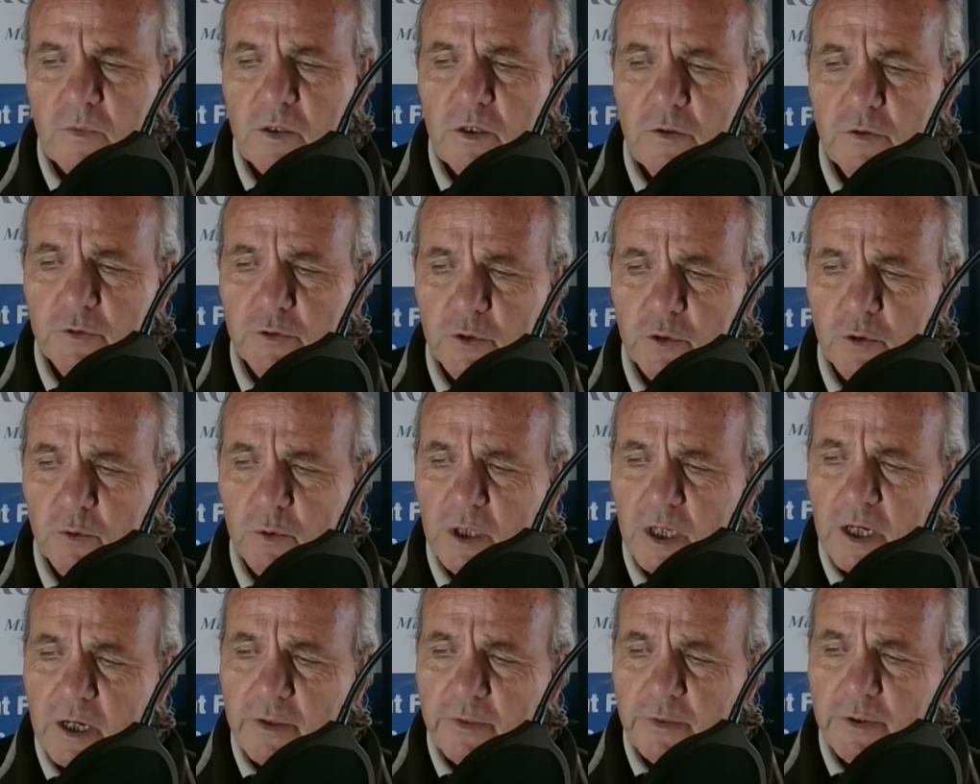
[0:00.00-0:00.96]
So
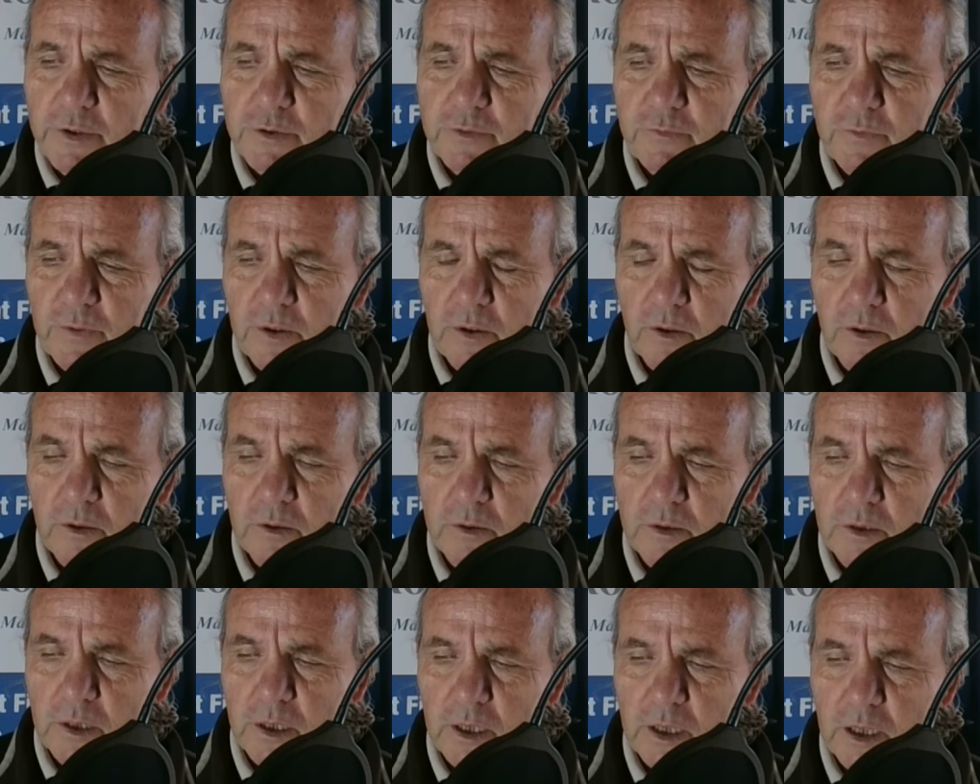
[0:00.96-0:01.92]
this fall,
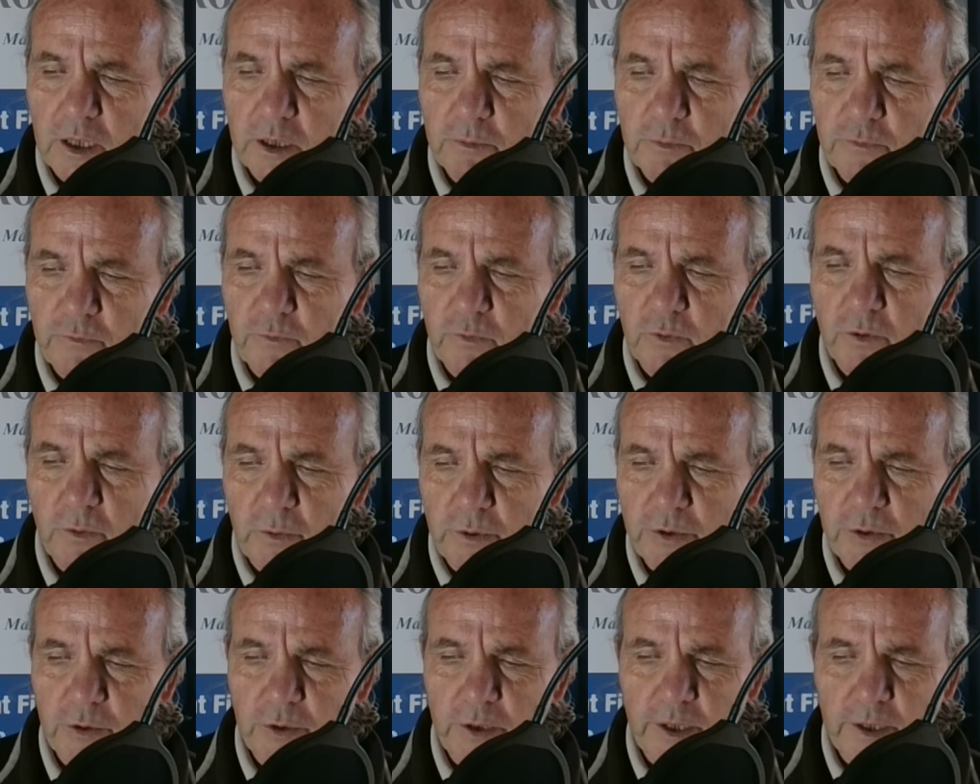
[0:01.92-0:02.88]
before
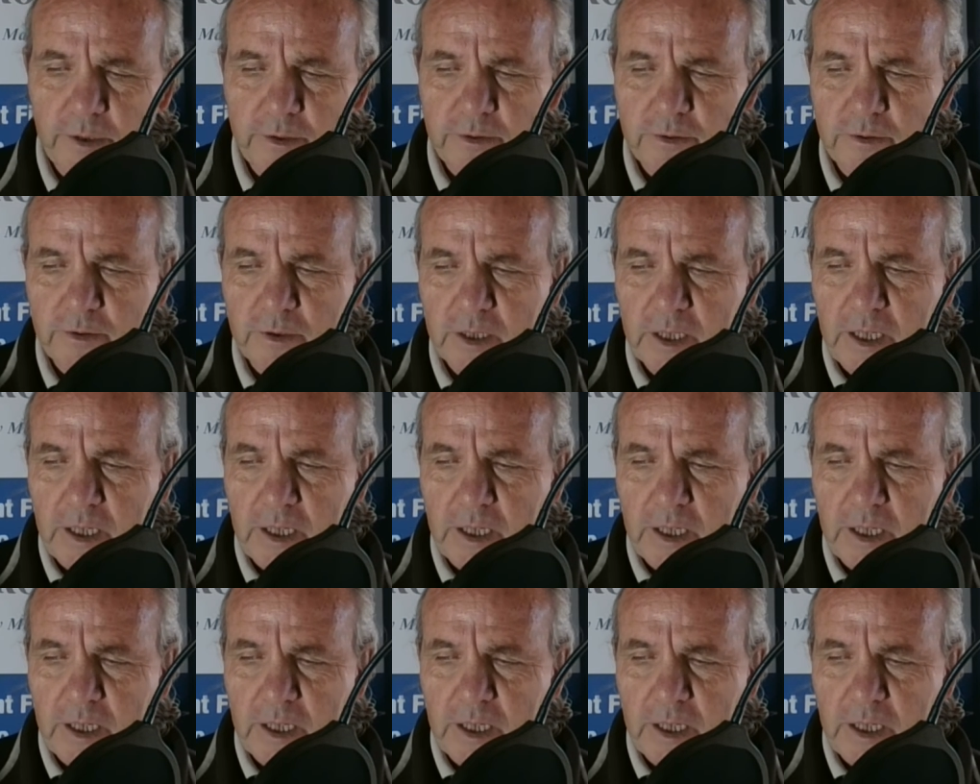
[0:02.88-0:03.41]
winter hits,